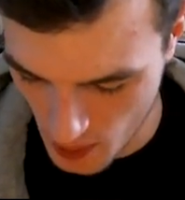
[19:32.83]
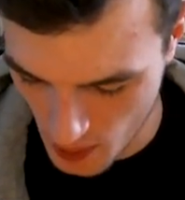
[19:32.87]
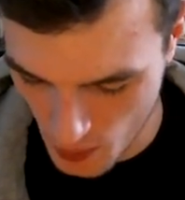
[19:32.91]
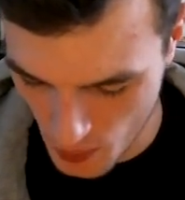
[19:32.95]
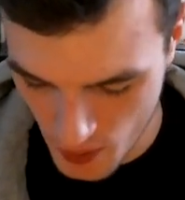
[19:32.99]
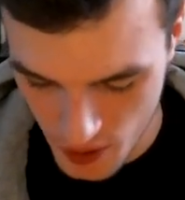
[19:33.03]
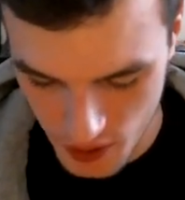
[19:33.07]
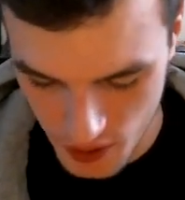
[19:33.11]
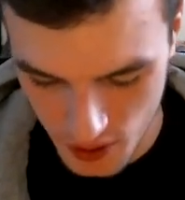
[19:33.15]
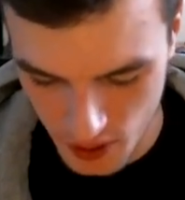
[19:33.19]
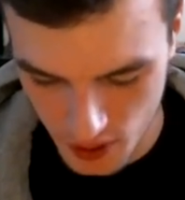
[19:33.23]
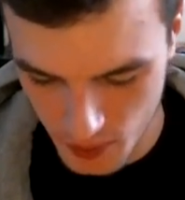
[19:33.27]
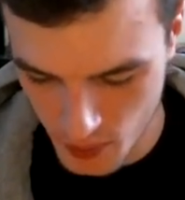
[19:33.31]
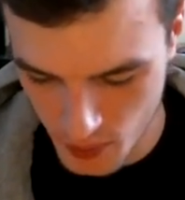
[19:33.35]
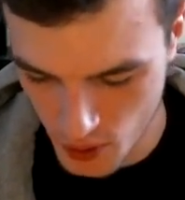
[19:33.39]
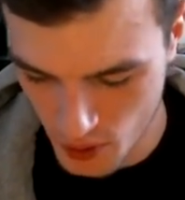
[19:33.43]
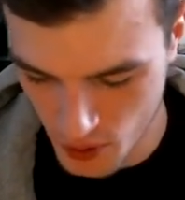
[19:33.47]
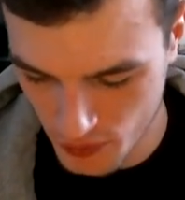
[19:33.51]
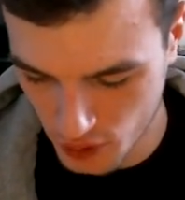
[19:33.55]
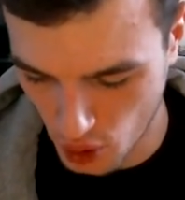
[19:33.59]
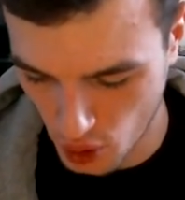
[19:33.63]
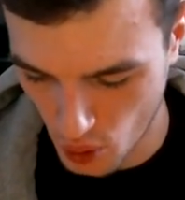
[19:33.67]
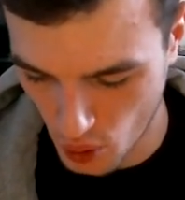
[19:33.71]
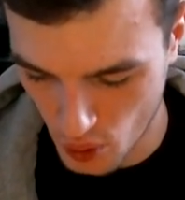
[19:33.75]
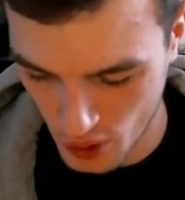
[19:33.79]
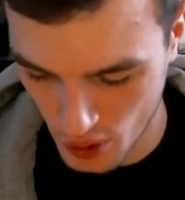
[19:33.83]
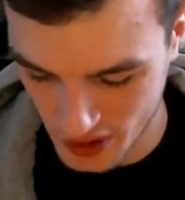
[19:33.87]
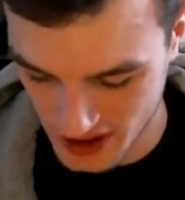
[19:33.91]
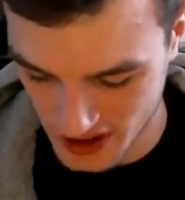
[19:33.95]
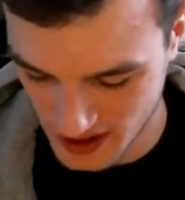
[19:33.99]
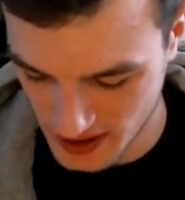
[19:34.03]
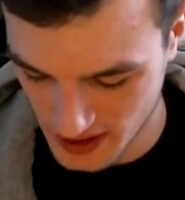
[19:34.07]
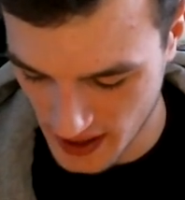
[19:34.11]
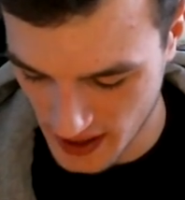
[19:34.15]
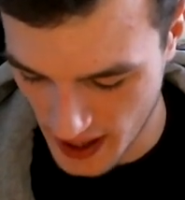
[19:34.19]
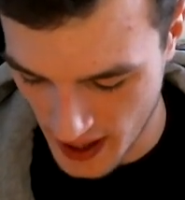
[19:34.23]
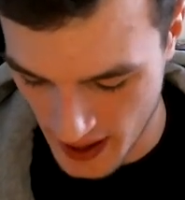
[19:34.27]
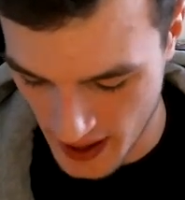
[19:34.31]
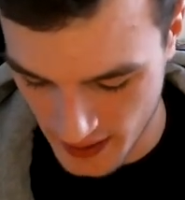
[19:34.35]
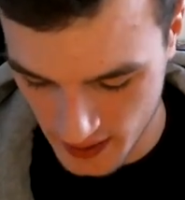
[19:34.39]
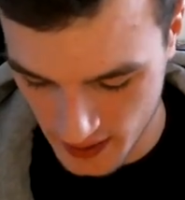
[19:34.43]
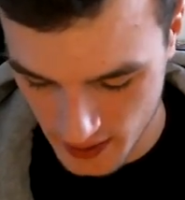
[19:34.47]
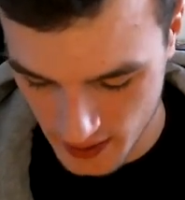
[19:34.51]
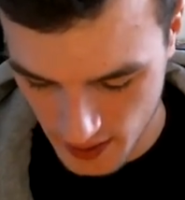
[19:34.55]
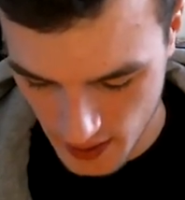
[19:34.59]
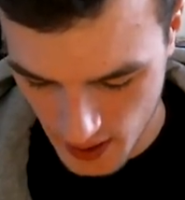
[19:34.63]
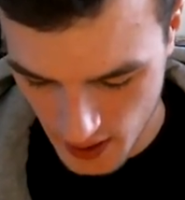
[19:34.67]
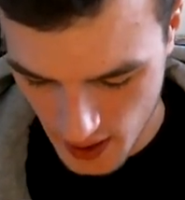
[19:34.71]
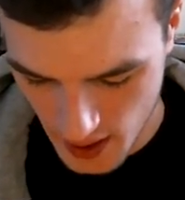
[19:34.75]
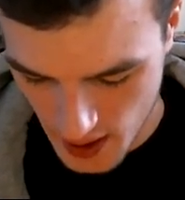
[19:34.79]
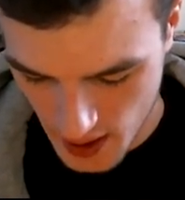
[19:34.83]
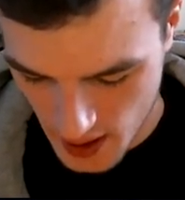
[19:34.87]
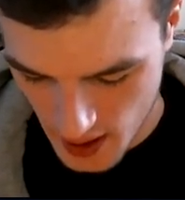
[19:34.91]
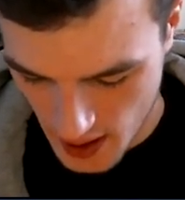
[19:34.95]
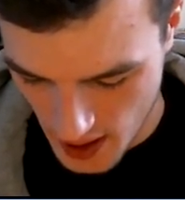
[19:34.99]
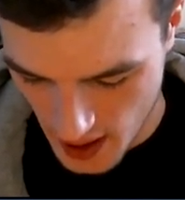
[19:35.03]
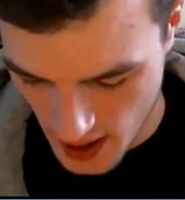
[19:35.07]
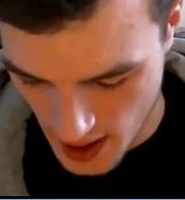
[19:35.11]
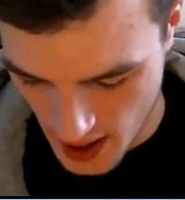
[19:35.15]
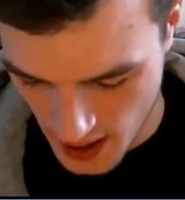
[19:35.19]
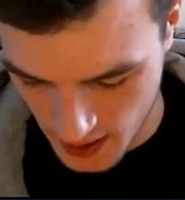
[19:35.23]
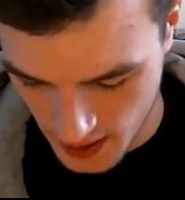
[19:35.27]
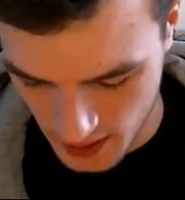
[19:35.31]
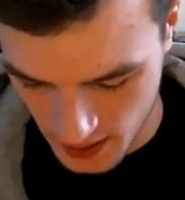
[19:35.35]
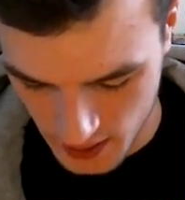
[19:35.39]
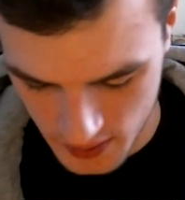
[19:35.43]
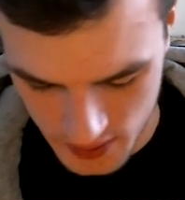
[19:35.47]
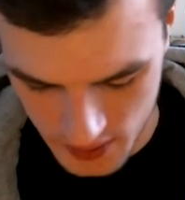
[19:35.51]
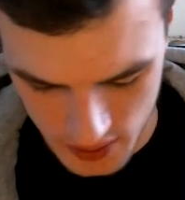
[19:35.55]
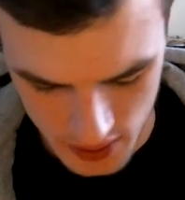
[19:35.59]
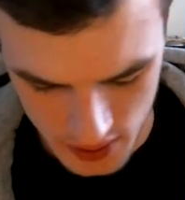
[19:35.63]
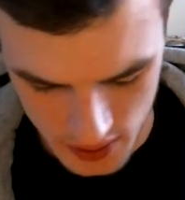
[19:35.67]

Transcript: we're gonna move towards the end. And